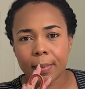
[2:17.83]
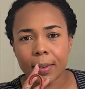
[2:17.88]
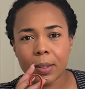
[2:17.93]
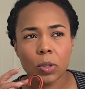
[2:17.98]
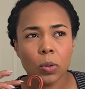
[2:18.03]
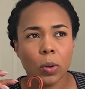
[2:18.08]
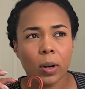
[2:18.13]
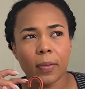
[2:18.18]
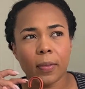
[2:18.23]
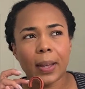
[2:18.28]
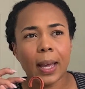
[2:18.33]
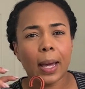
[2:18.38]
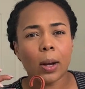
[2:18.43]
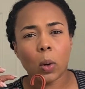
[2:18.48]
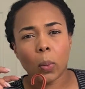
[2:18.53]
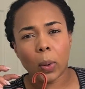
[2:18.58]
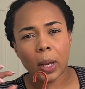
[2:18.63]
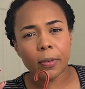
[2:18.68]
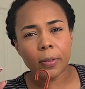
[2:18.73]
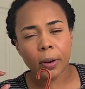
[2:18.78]
sort of get
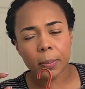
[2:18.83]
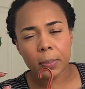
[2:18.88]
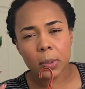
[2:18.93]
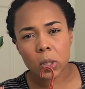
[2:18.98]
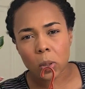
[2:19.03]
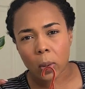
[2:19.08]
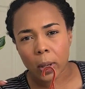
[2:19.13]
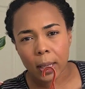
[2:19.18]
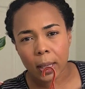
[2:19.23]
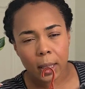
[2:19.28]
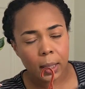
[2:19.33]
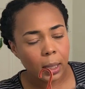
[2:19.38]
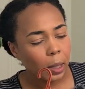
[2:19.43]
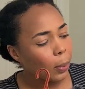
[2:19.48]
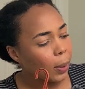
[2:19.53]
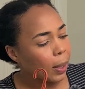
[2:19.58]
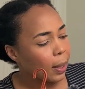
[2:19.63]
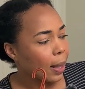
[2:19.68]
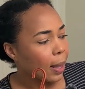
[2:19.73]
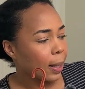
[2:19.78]
away from soil a little
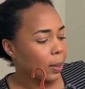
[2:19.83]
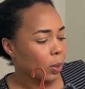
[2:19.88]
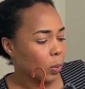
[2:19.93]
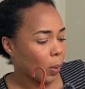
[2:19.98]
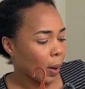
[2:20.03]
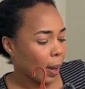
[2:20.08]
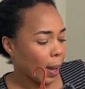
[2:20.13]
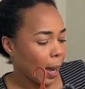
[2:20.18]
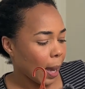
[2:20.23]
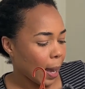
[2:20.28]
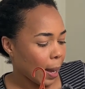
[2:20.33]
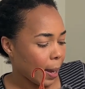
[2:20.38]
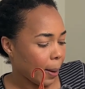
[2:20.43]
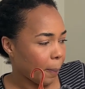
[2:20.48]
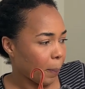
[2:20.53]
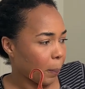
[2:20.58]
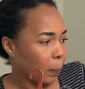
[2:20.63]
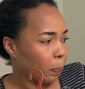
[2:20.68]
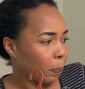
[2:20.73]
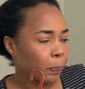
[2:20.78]
bit. That's why
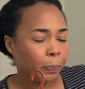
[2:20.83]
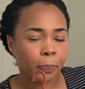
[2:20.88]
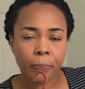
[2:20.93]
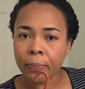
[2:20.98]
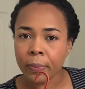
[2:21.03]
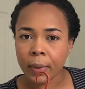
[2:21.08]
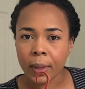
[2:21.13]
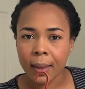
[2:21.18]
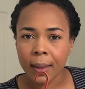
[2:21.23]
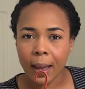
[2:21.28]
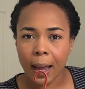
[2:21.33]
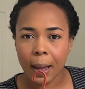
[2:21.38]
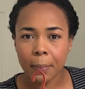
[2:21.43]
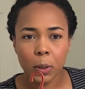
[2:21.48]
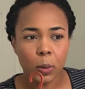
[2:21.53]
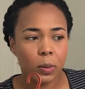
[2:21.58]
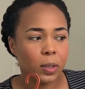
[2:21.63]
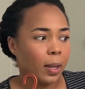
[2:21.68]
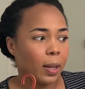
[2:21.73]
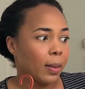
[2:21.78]
I'm
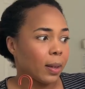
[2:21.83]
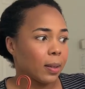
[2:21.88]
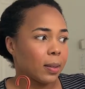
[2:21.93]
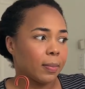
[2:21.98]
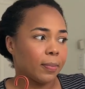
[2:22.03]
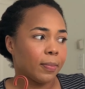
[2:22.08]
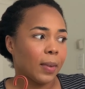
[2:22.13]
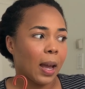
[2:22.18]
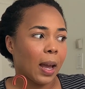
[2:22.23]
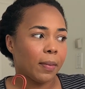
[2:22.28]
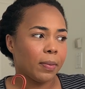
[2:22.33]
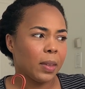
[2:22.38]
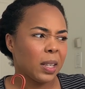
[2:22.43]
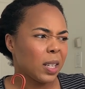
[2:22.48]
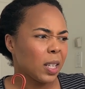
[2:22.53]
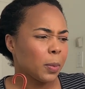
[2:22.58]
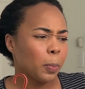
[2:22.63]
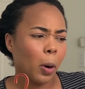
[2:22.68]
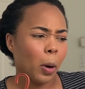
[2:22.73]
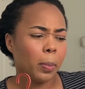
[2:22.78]
using this.
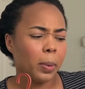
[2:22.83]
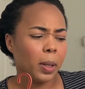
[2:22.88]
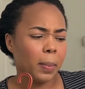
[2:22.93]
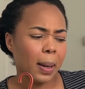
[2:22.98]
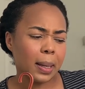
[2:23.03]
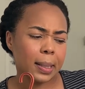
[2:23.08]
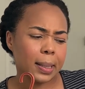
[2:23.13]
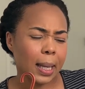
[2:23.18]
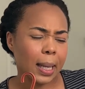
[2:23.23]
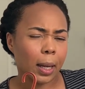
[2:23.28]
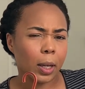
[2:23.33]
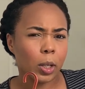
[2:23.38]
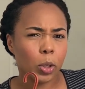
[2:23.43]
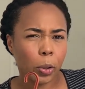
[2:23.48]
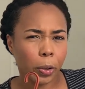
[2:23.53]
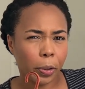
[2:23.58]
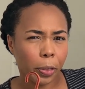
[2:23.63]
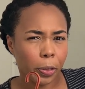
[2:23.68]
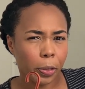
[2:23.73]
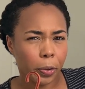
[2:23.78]
This is probably my second
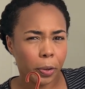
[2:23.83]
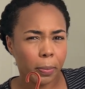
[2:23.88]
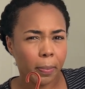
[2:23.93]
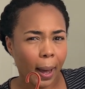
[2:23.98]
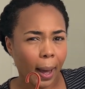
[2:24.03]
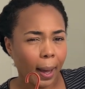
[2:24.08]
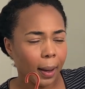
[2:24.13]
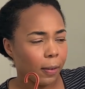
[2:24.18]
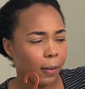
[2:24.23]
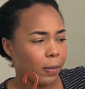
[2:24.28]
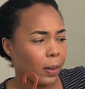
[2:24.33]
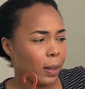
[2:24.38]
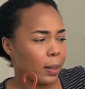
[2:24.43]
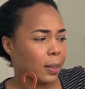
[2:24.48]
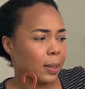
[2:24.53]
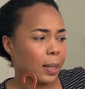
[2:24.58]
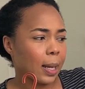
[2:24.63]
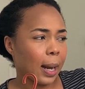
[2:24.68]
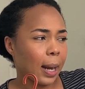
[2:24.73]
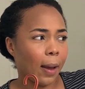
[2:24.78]
or third bag of
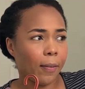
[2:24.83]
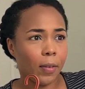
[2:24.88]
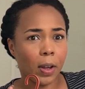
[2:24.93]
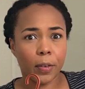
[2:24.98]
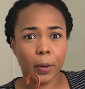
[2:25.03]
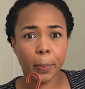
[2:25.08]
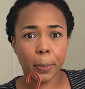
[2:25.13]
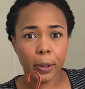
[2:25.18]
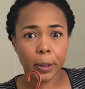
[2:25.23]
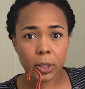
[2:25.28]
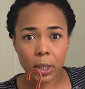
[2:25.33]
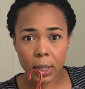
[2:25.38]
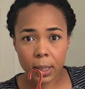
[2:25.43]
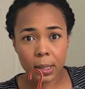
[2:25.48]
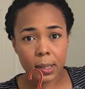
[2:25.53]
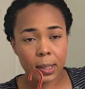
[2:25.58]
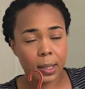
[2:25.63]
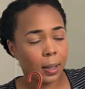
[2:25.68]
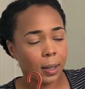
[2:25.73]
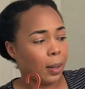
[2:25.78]
this that I've ever
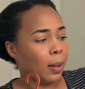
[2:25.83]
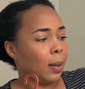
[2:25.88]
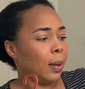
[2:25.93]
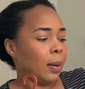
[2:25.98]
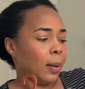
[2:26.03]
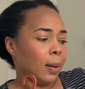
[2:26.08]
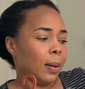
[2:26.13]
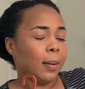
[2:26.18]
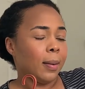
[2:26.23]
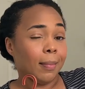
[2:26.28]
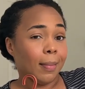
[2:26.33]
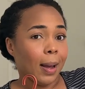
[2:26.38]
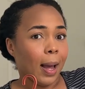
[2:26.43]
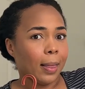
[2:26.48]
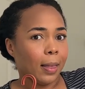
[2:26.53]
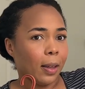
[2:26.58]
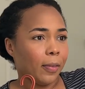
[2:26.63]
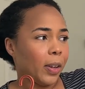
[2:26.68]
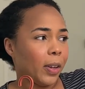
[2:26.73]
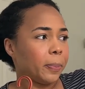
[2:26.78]
purchased. I
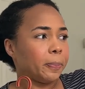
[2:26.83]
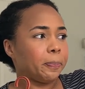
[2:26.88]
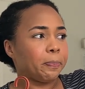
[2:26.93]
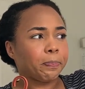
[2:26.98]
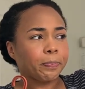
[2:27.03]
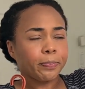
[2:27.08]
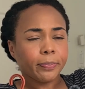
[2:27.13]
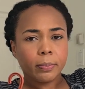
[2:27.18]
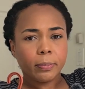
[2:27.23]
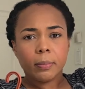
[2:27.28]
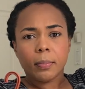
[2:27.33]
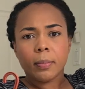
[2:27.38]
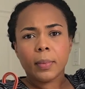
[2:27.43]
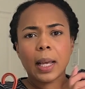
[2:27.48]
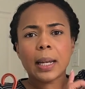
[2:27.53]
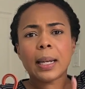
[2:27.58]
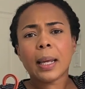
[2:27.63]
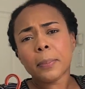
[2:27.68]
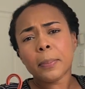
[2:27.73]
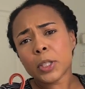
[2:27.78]
love it.
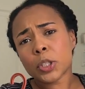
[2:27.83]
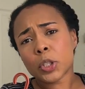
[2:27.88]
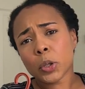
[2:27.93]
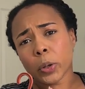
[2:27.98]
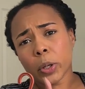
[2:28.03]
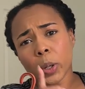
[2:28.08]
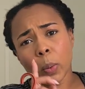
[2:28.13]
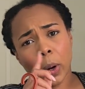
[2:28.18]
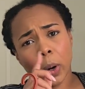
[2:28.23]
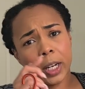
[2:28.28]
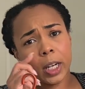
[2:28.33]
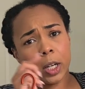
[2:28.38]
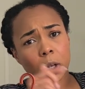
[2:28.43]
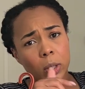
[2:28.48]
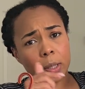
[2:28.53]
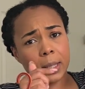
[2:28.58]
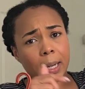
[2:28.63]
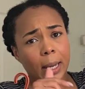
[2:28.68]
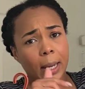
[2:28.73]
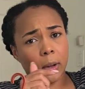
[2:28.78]
Let me show you what it
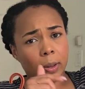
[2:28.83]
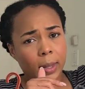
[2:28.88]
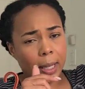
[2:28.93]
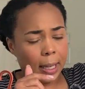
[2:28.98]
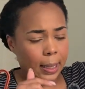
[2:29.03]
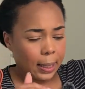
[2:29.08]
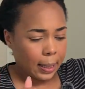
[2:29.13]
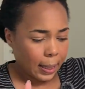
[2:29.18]
looks like on the